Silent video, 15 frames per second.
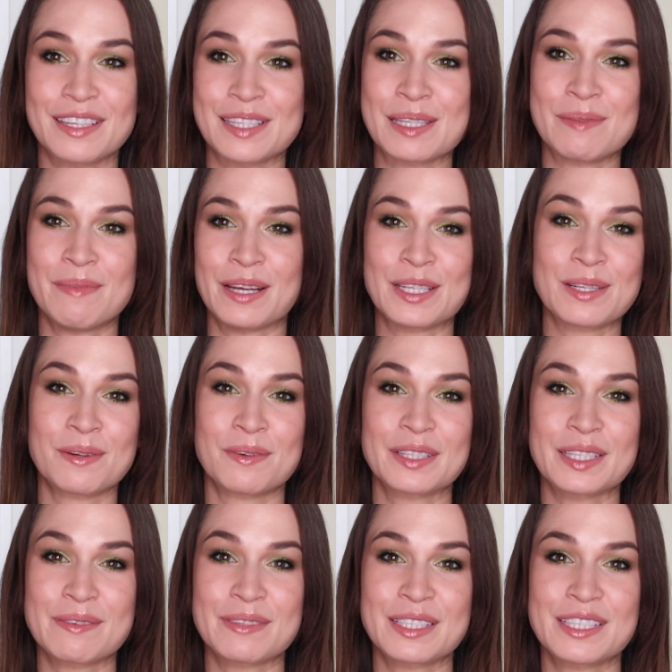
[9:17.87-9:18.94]
It smells
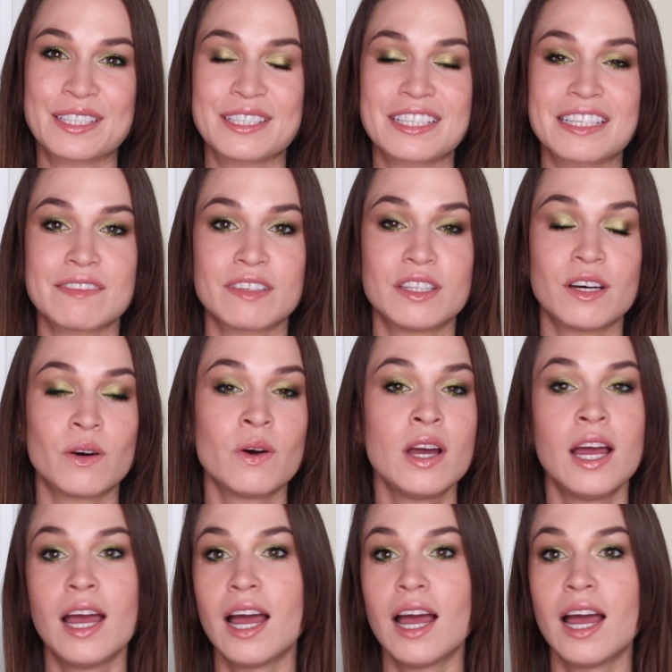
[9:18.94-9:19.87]
really good, even though